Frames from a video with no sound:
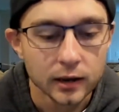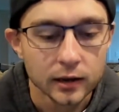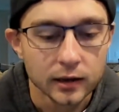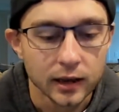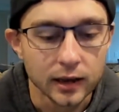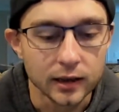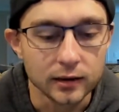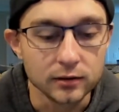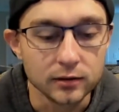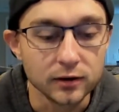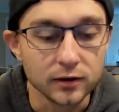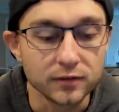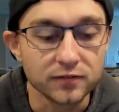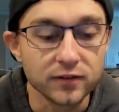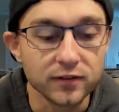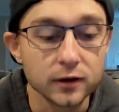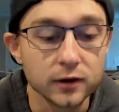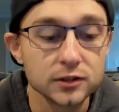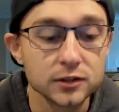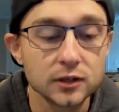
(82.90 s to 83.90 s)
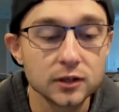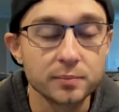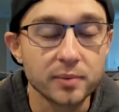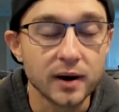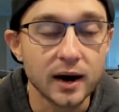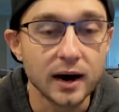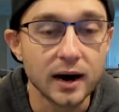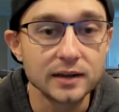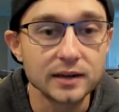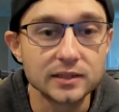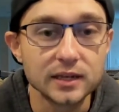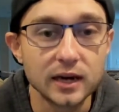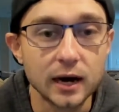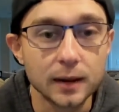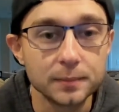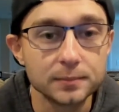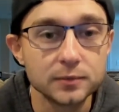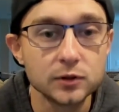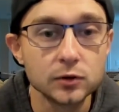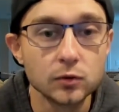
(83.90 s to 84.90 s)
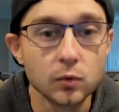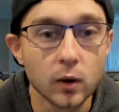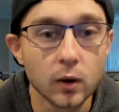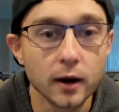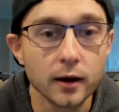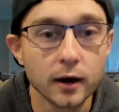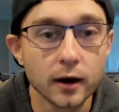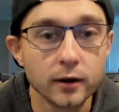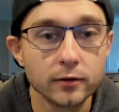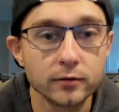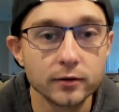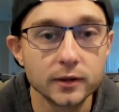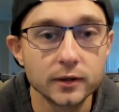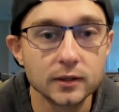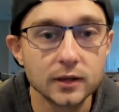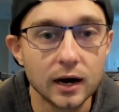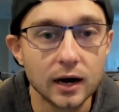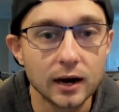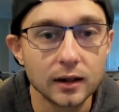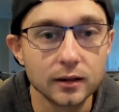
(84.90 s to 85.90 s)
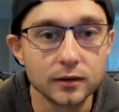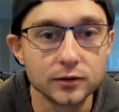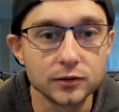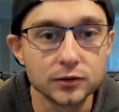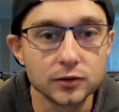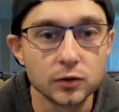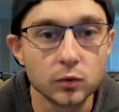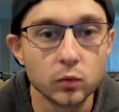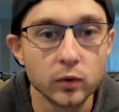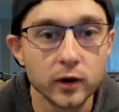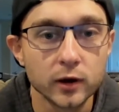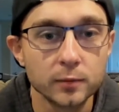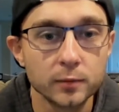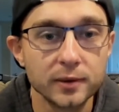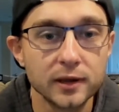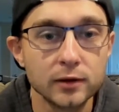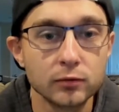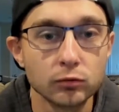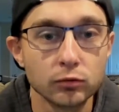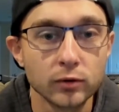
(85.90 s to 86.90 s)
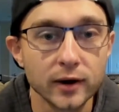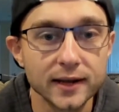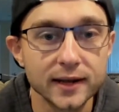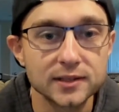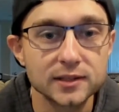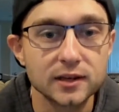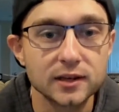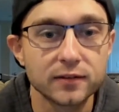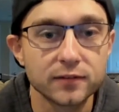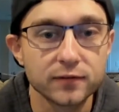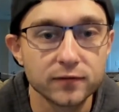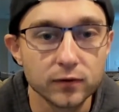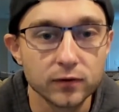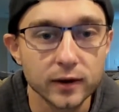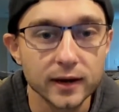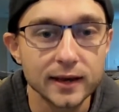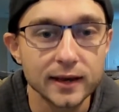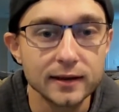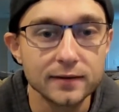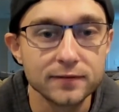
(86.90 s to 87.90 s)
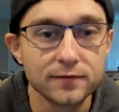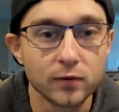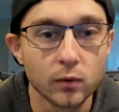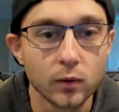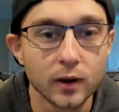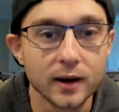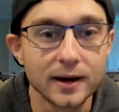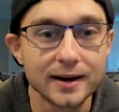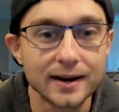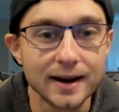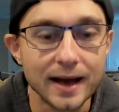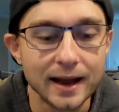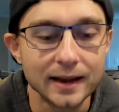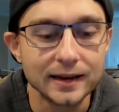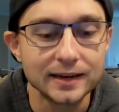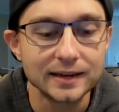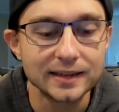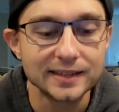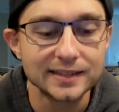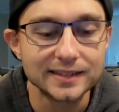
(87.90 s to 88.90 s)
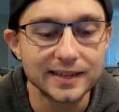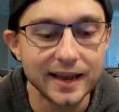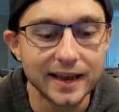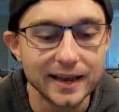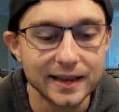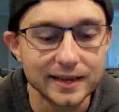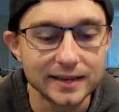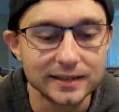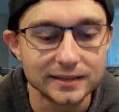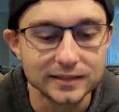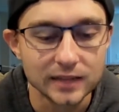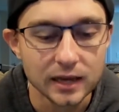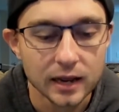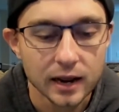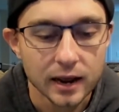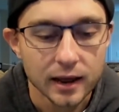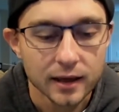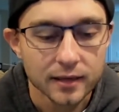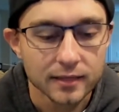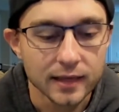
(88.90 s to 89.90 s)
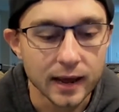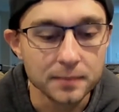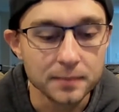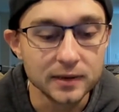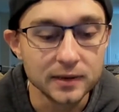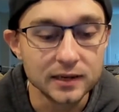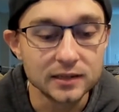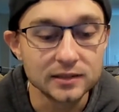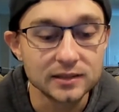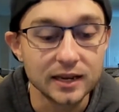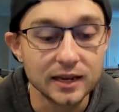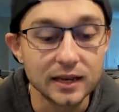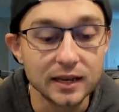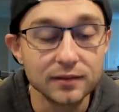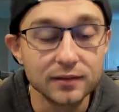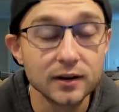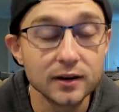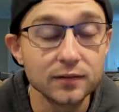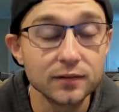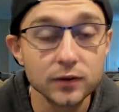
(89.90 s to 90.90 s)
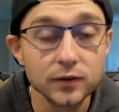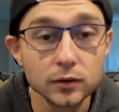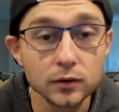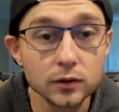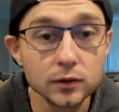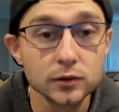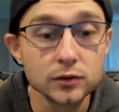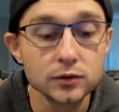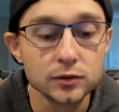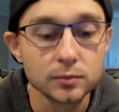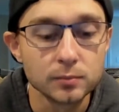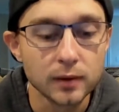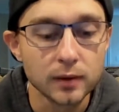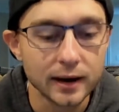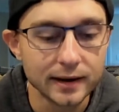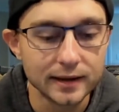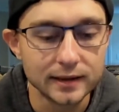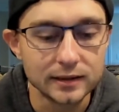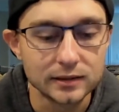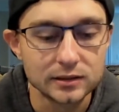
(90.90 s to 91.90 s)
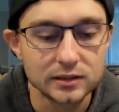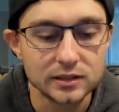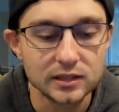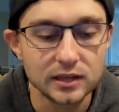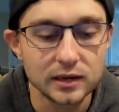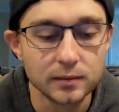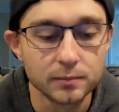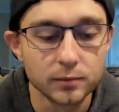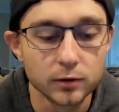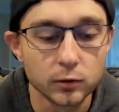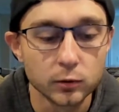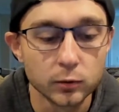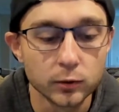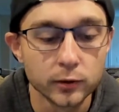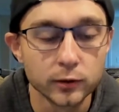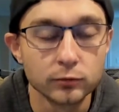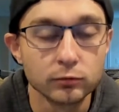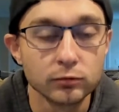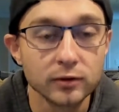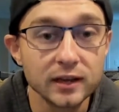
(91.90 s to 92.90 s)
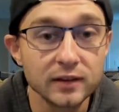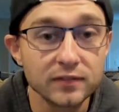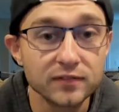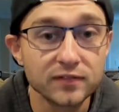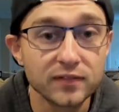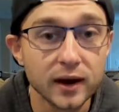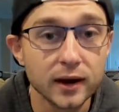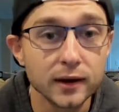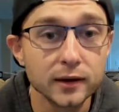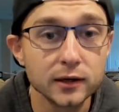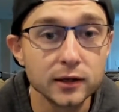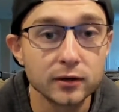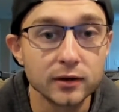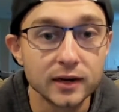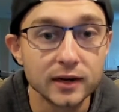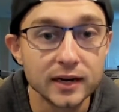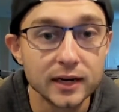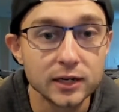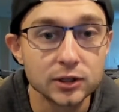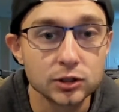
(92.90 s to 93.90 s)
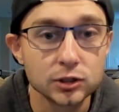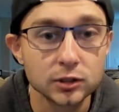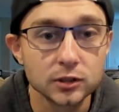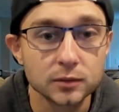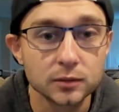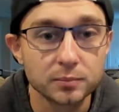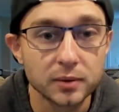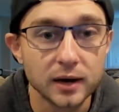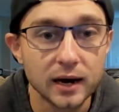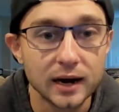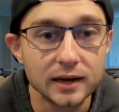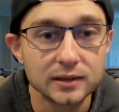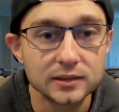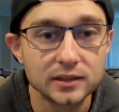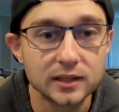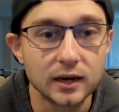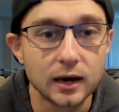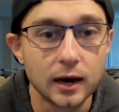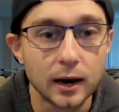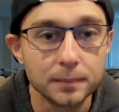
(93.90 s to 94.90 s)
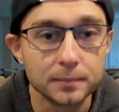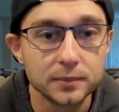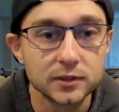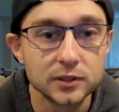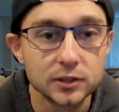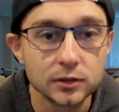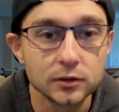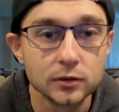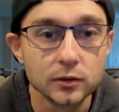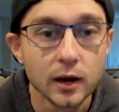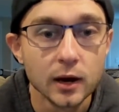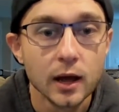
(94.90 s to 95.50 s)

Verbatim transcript: And your first deposit up to $100 will be risk-free for 90 days. That means that even if you lose money, Symbol will refund your initial deposit up to